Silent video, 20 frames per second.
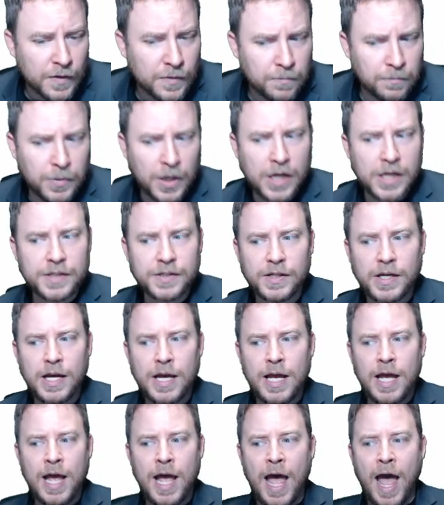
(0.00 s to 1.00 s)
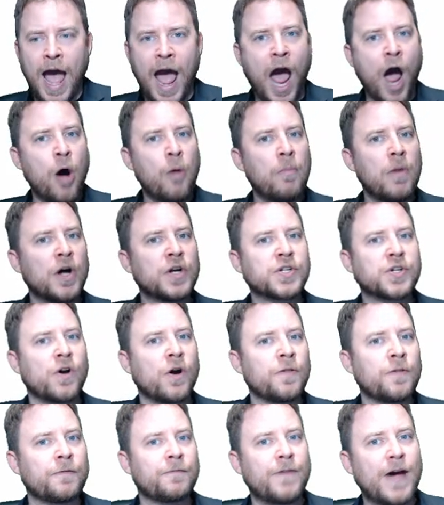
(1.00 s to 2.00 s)
But how much are
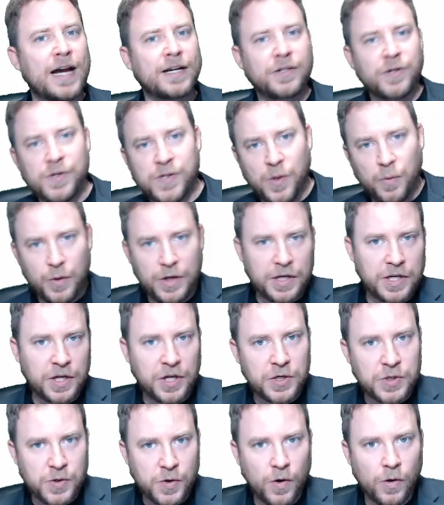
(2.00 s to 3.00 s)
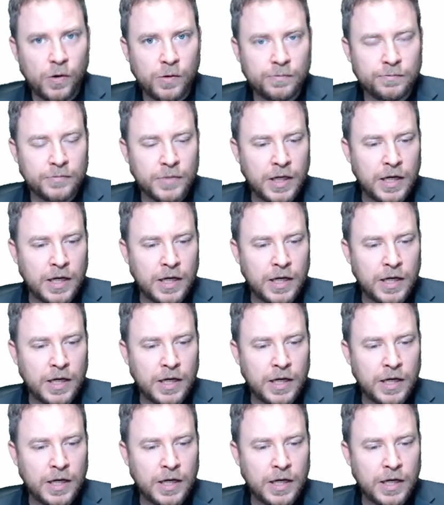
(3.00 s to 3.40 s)
the factors that we can control?